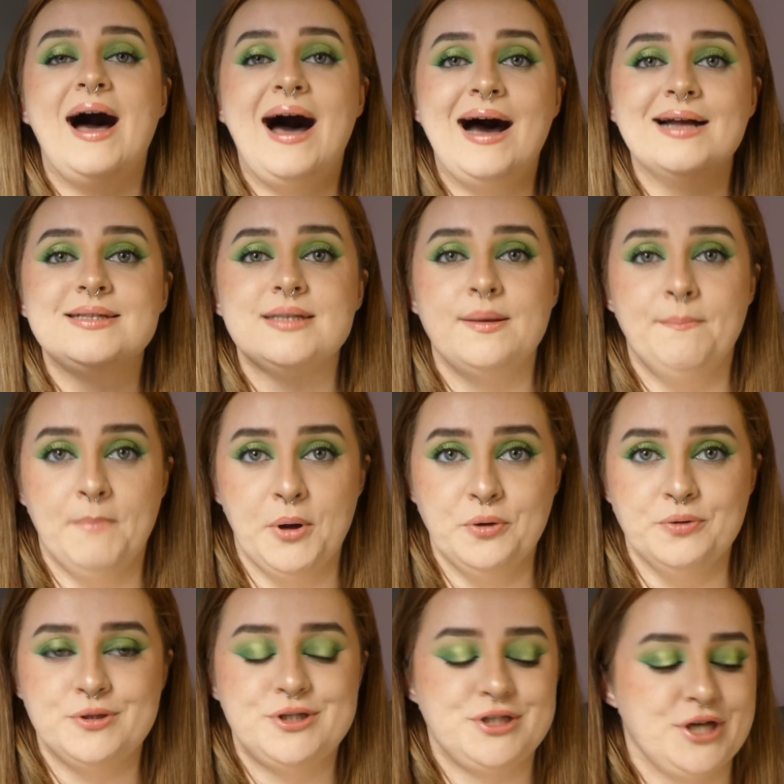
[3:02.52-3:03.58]
at
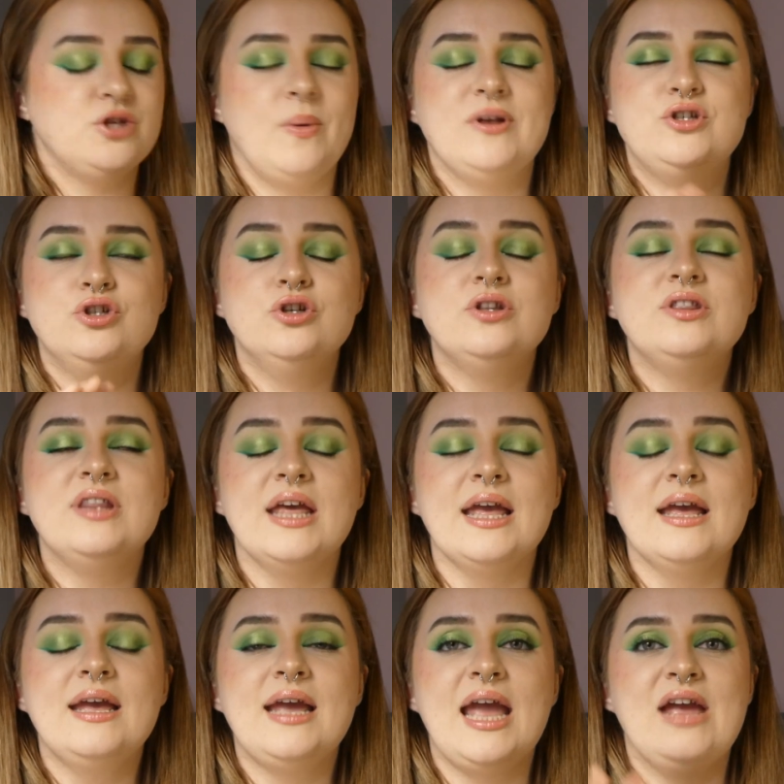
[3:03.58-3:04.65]
most. So I do
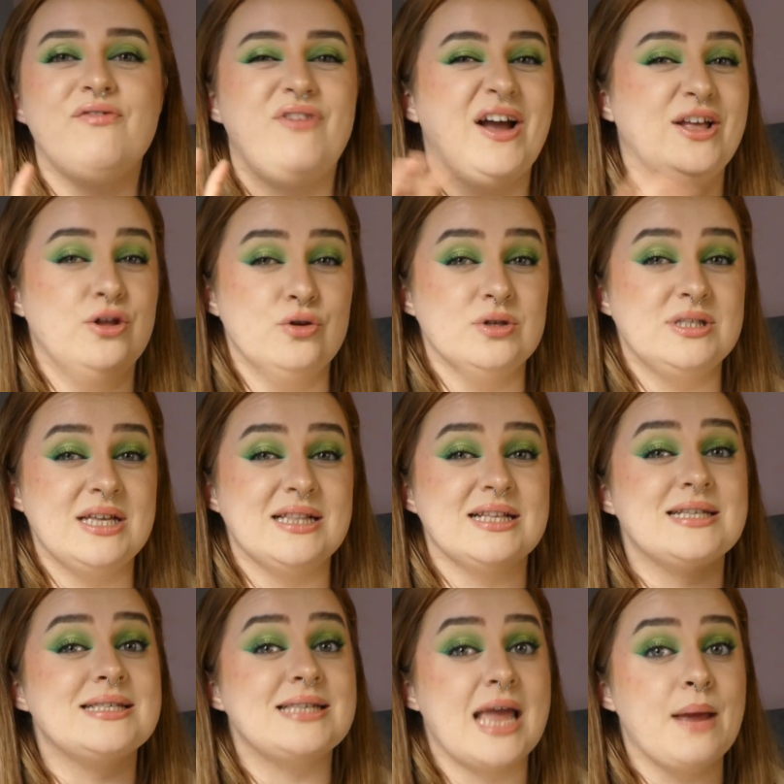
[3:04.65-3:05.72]
think if I use it the
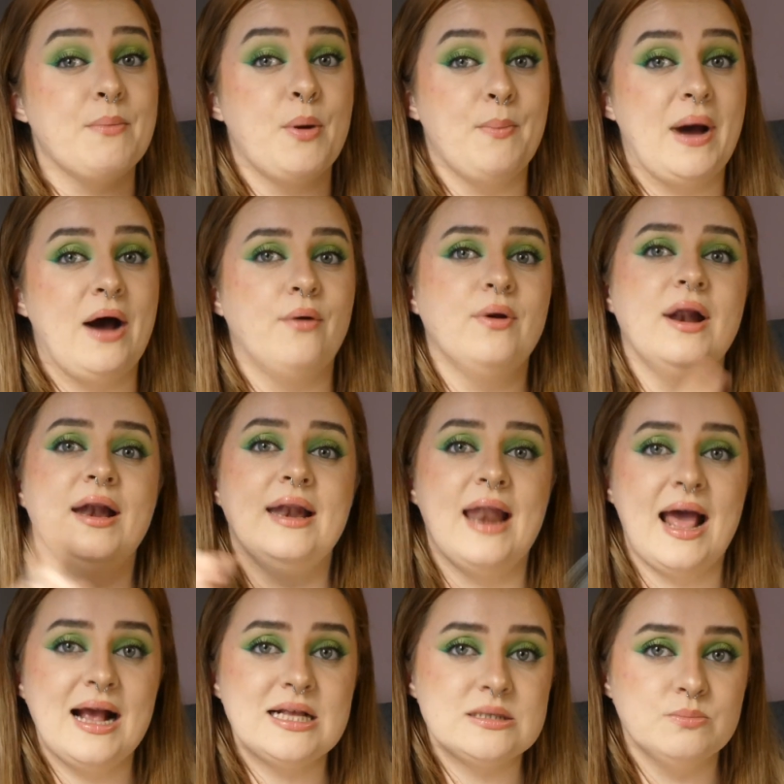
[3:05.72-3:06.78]
same amount
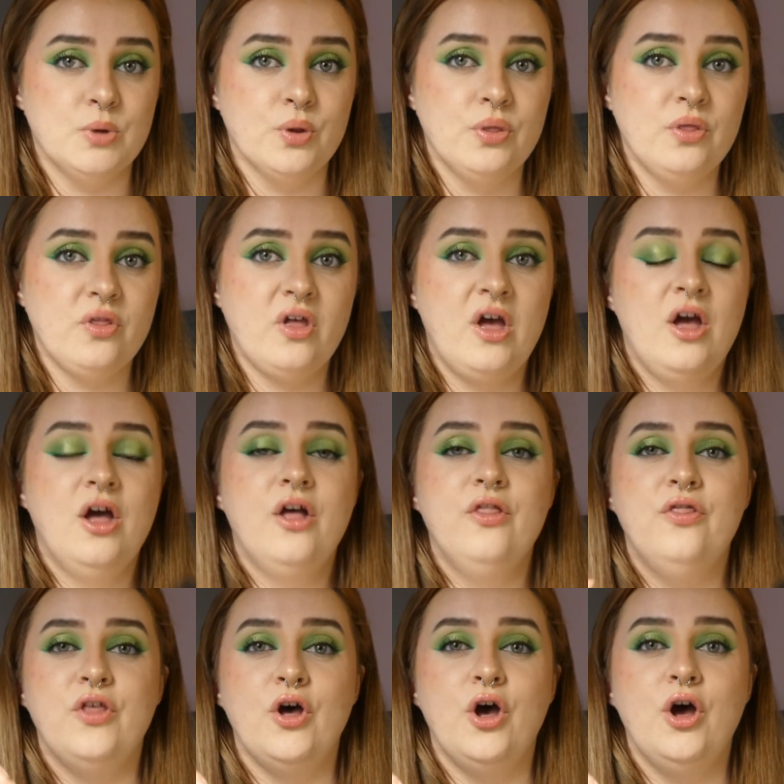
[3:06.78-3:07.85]
next month,
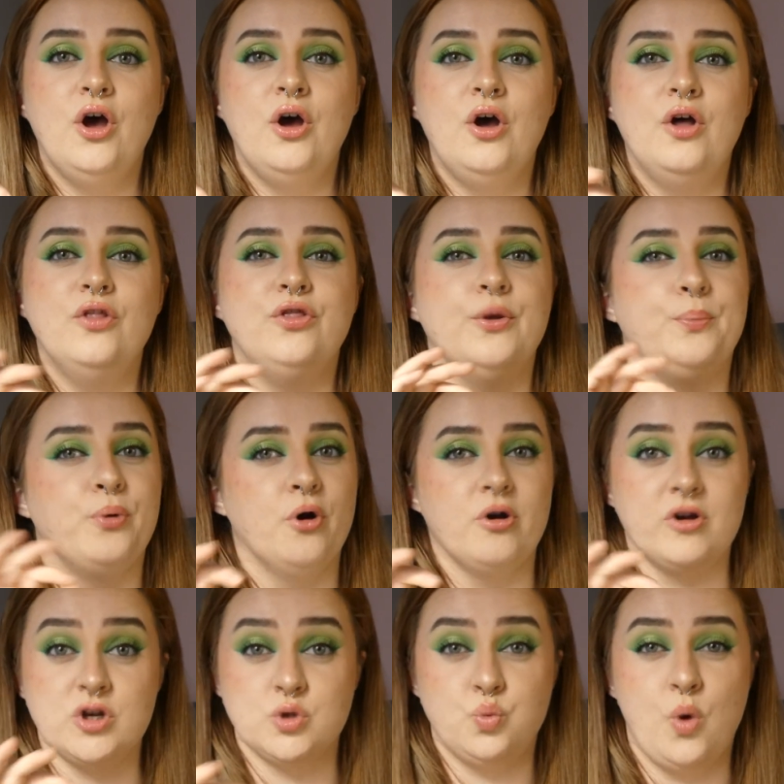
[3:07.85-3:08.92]
that the
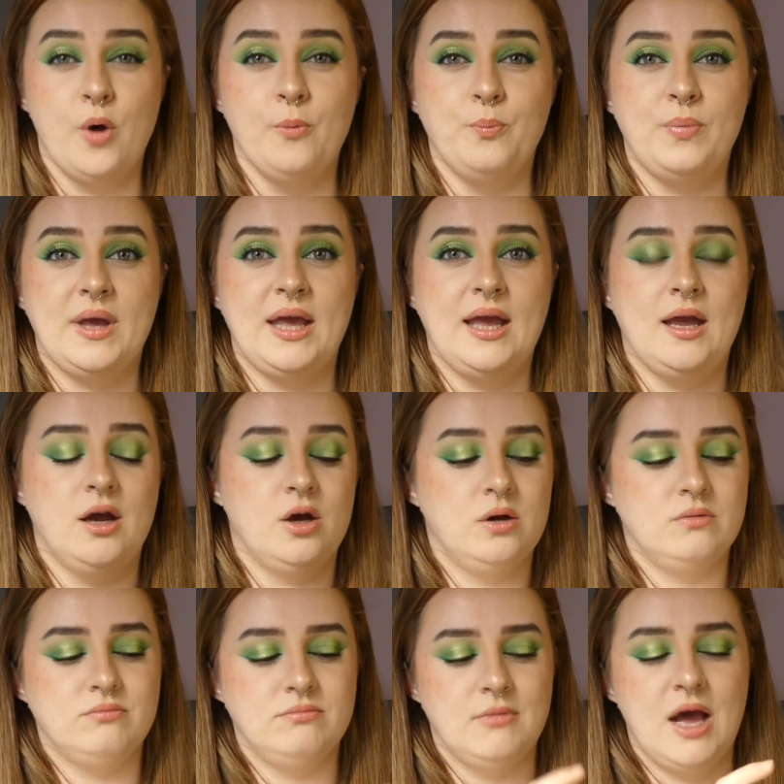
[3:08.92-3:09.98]
progress won't be
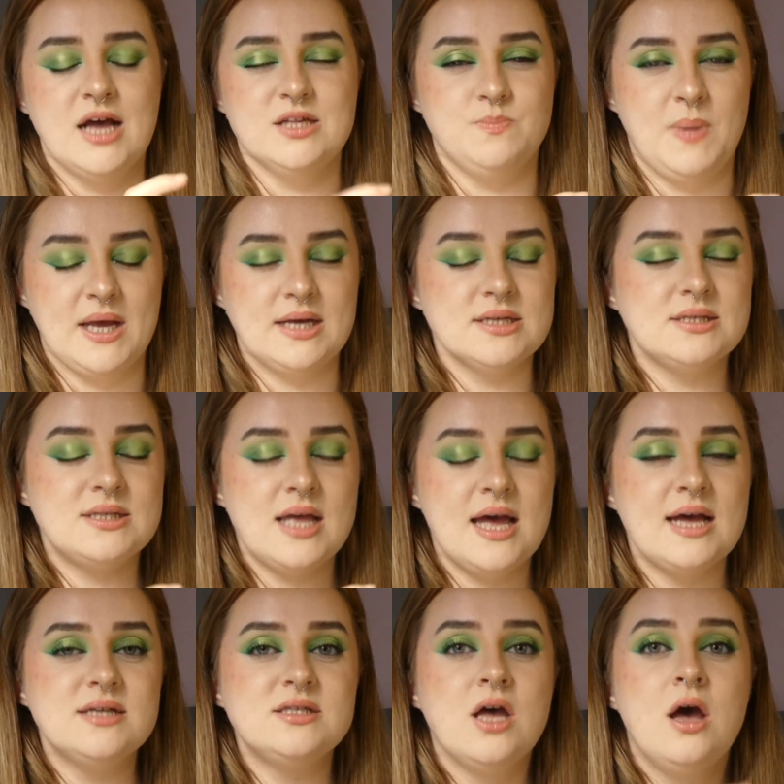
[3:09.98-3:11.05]
as big as
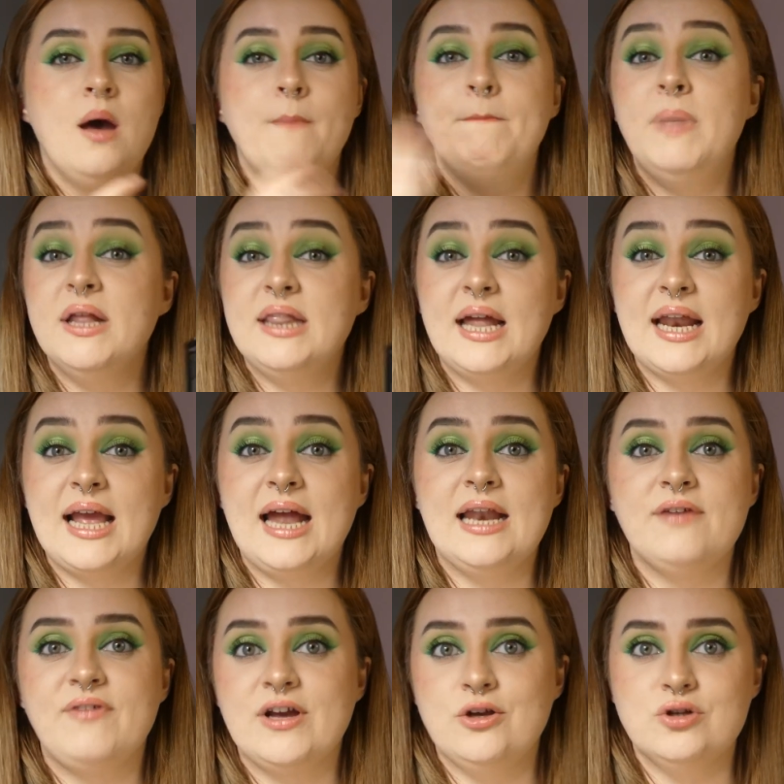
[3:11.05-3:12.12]
this. But then again,
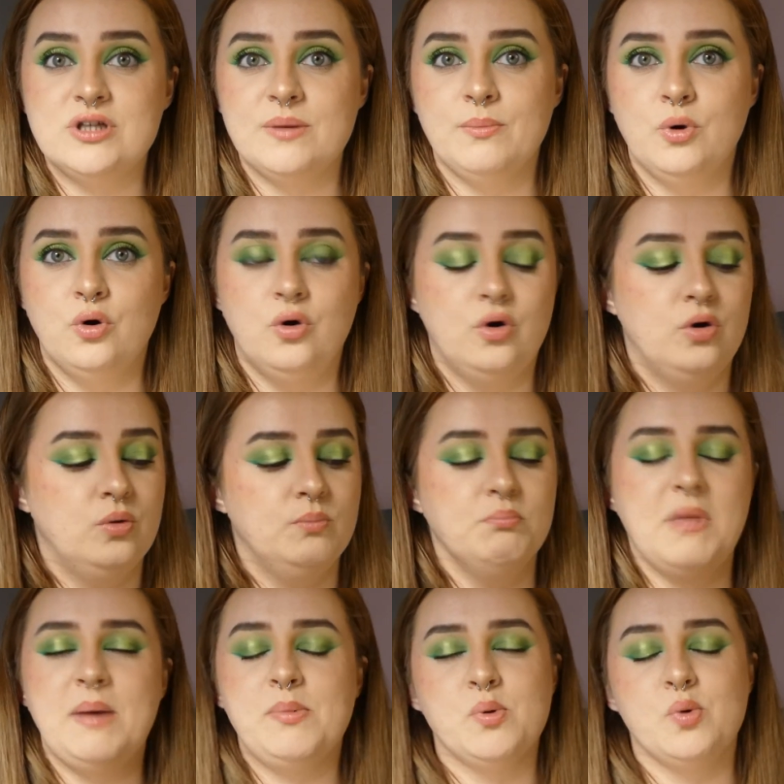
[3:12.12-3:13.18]
if I use it more,
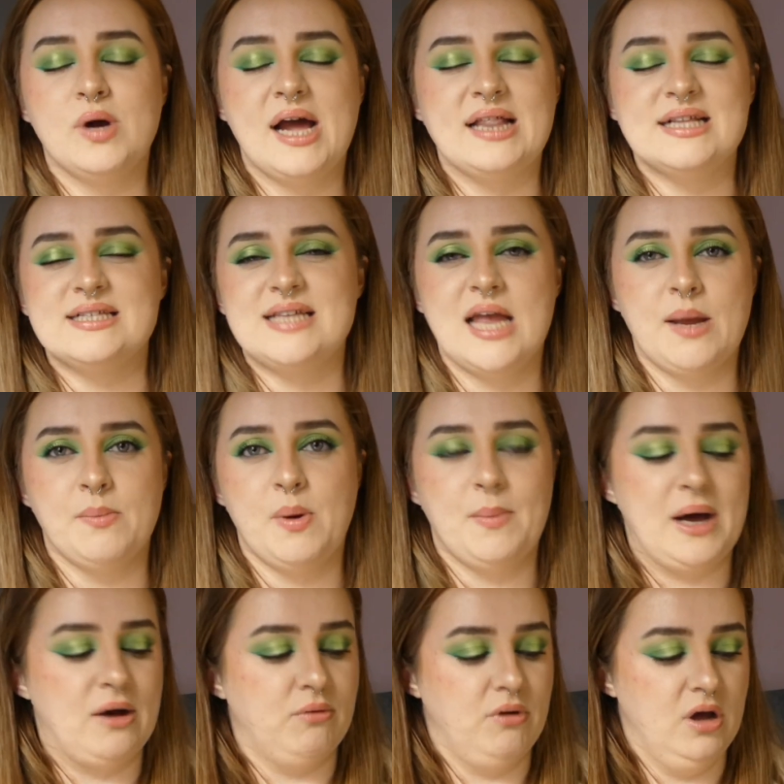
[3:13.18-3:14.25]
maybe we'll get the same
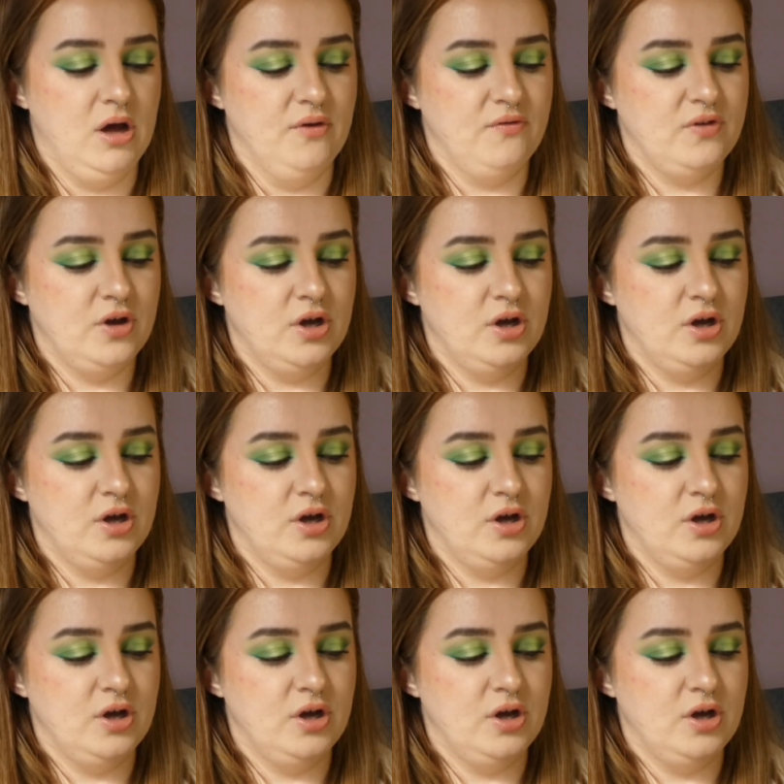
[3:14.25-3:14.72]
amount of,